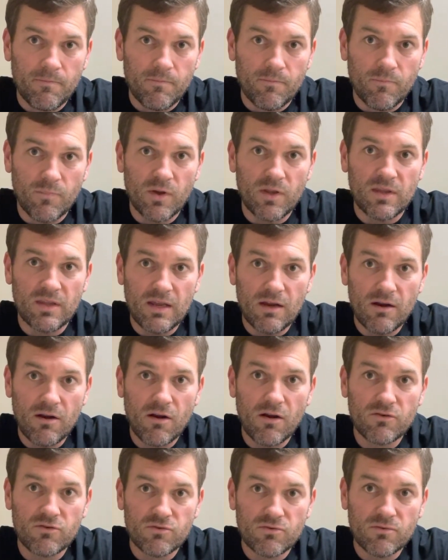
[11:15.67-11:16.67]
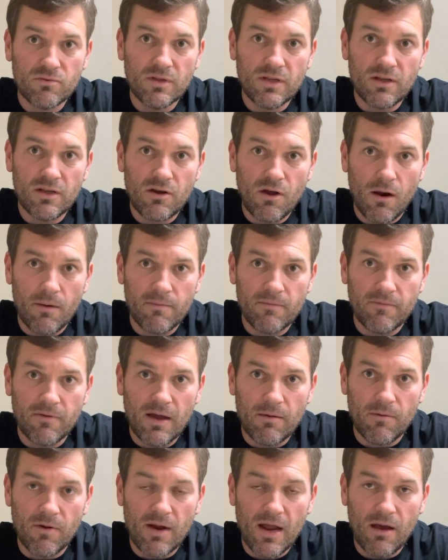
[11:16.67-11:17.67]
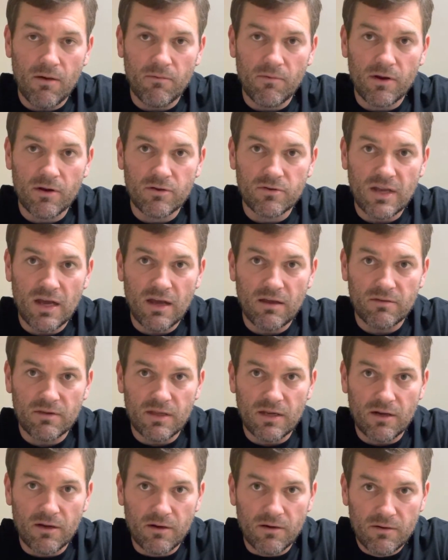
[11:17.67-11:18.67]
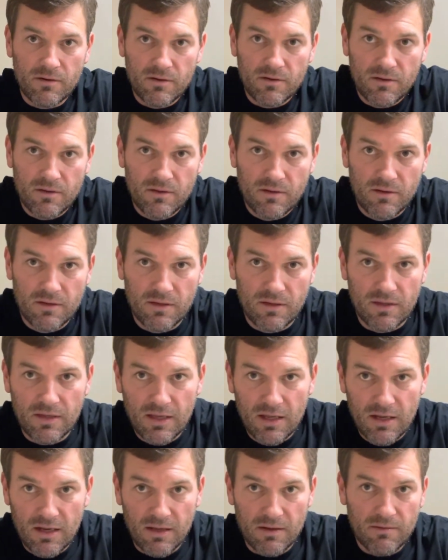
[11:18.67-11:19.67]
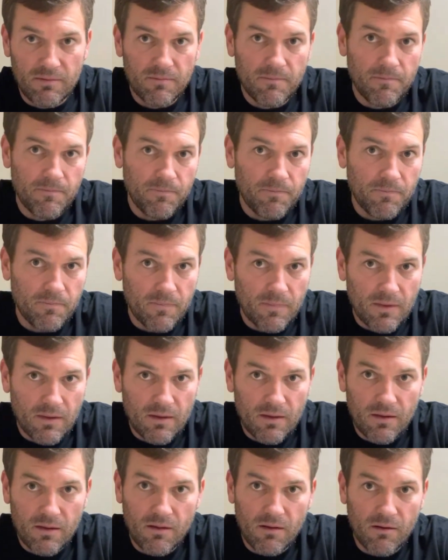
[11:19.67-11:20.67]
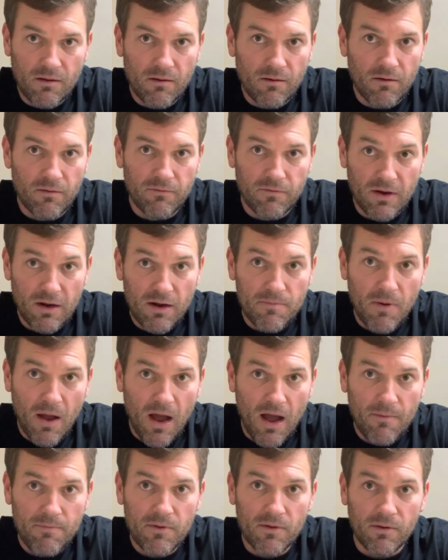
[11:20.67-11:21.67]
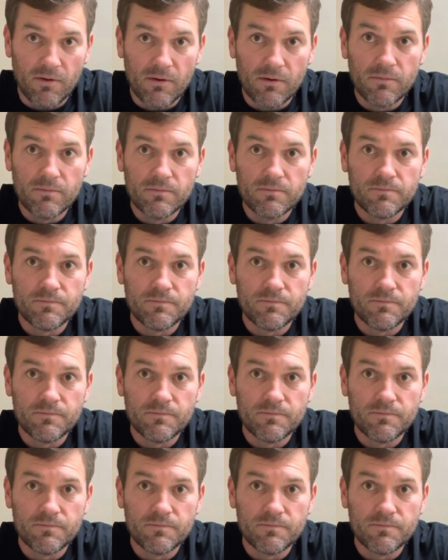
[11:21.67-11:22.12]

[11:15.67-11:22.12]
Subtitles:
But there are truly carbon fiber outriggers out there that are very popular,